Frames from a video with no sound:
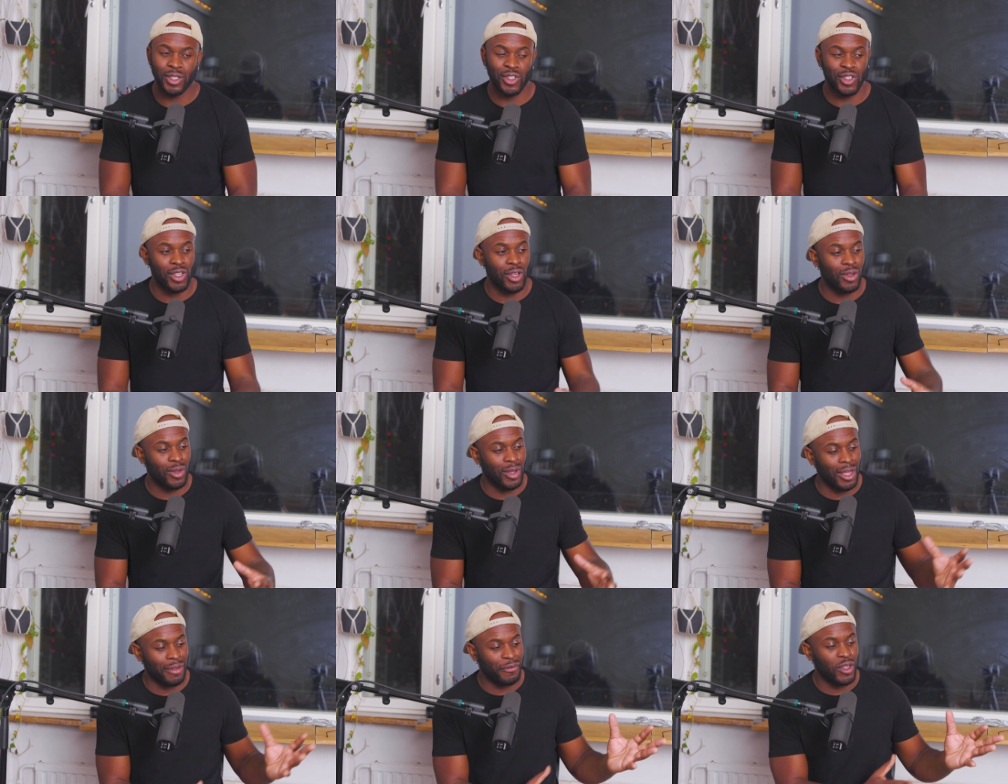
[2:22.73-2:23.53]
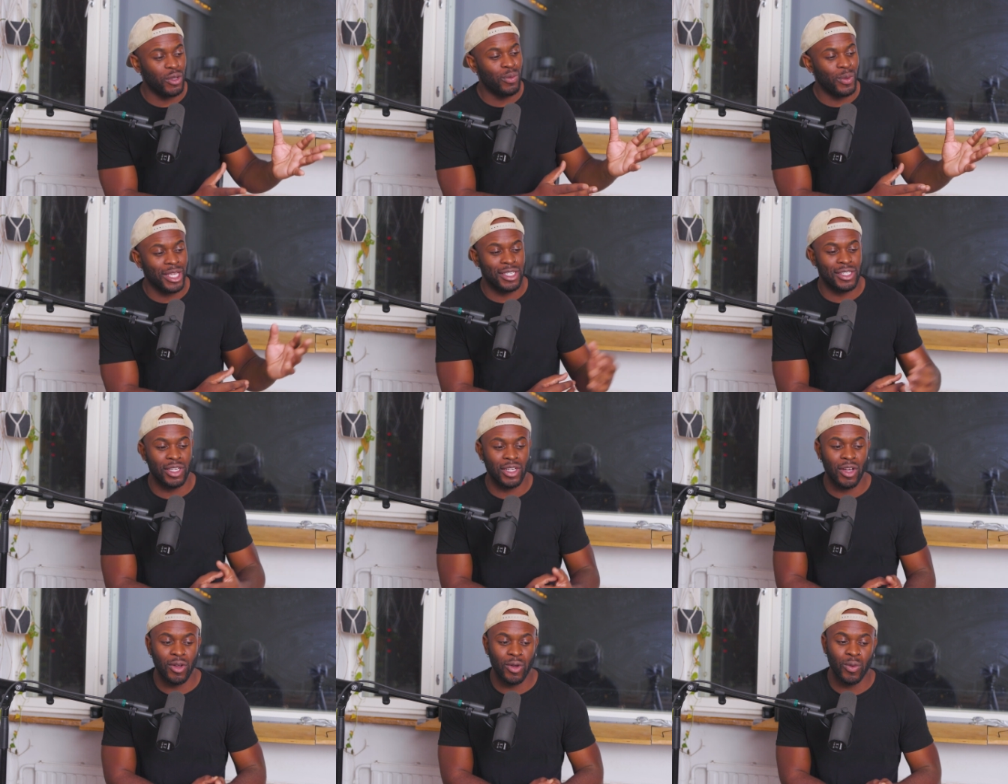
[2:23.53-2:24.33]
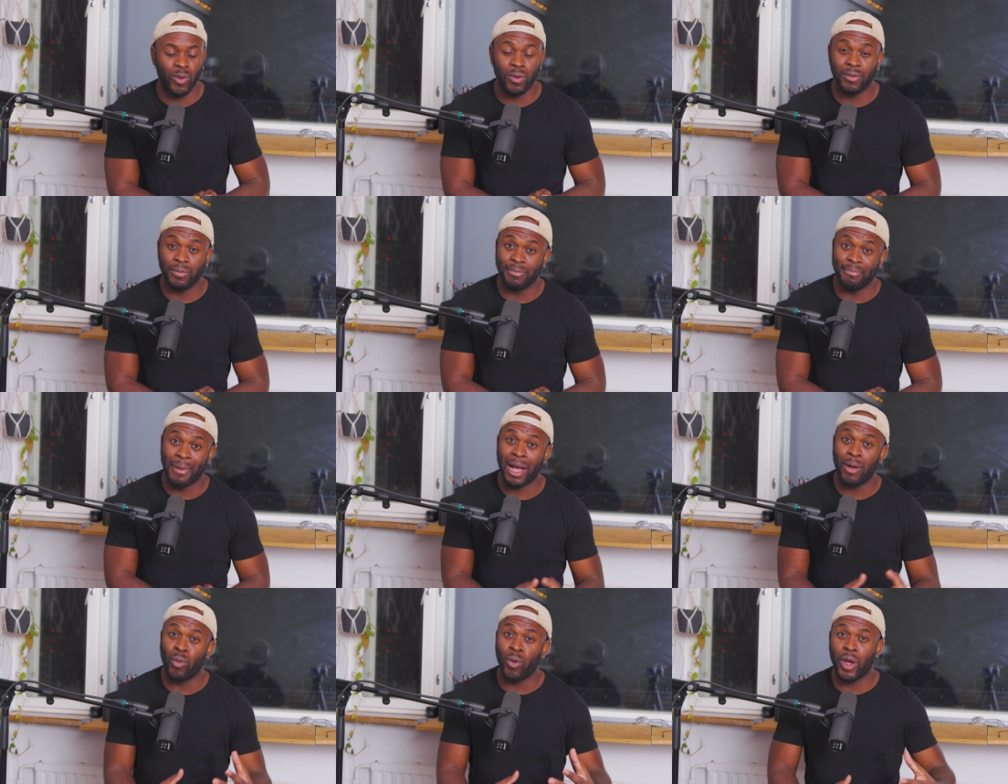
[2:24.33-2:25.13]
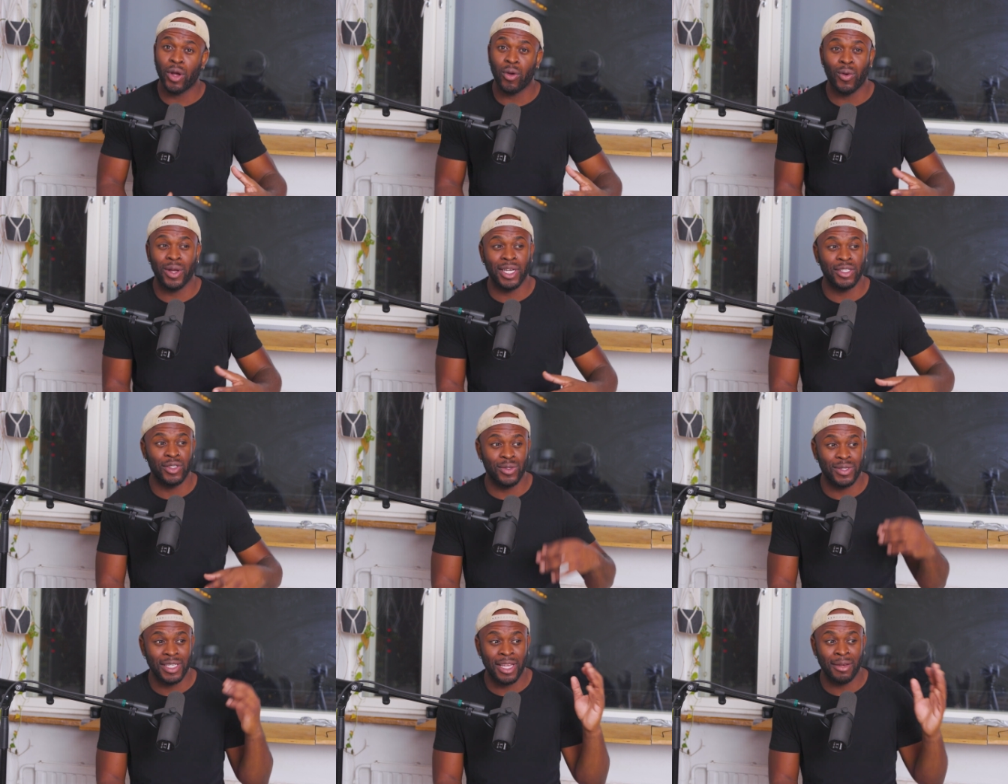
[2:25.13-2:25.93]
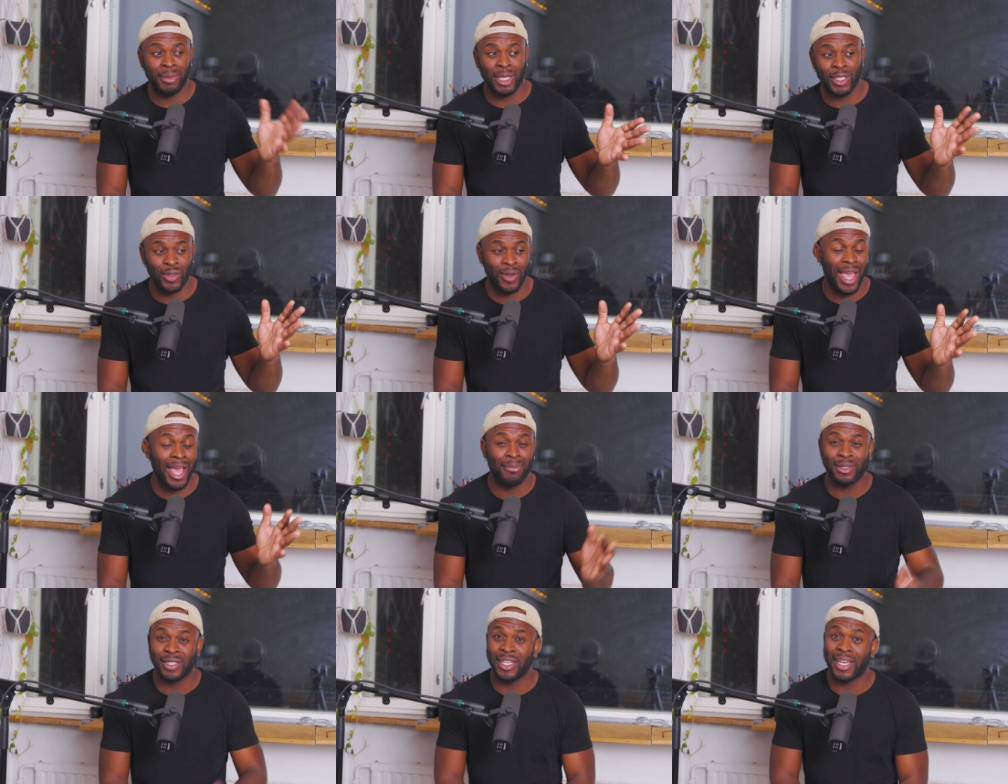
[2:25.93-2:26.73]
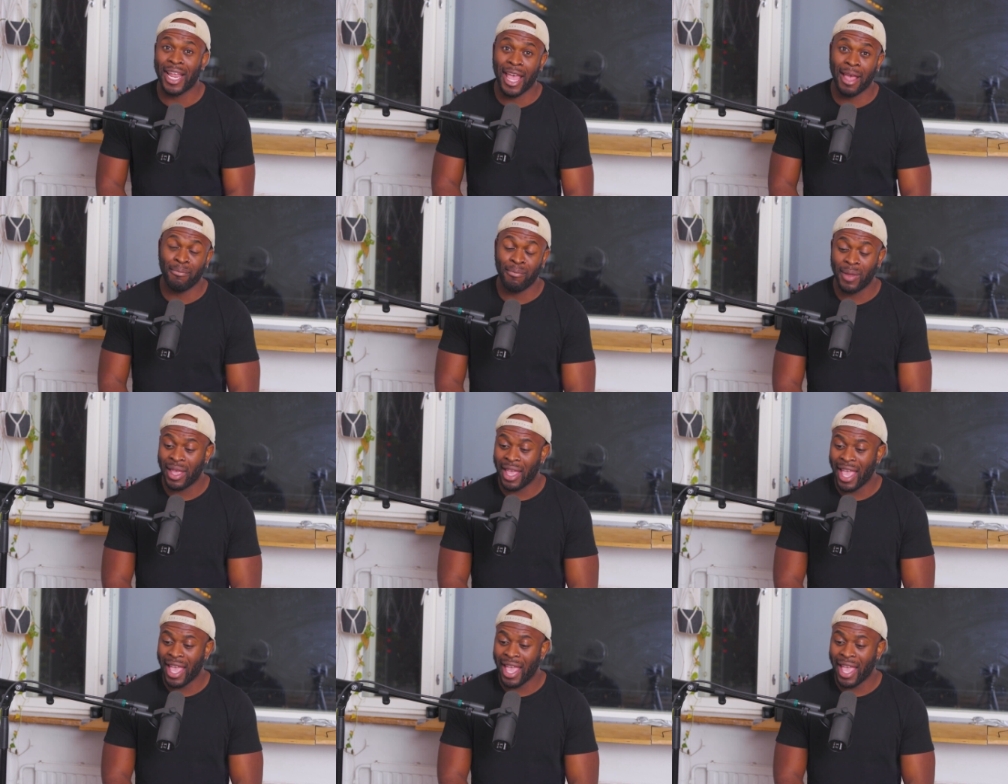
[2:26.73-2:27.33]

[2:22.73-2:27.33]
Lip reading: So a few weeks ago, my work wanted to send me to Amsterdam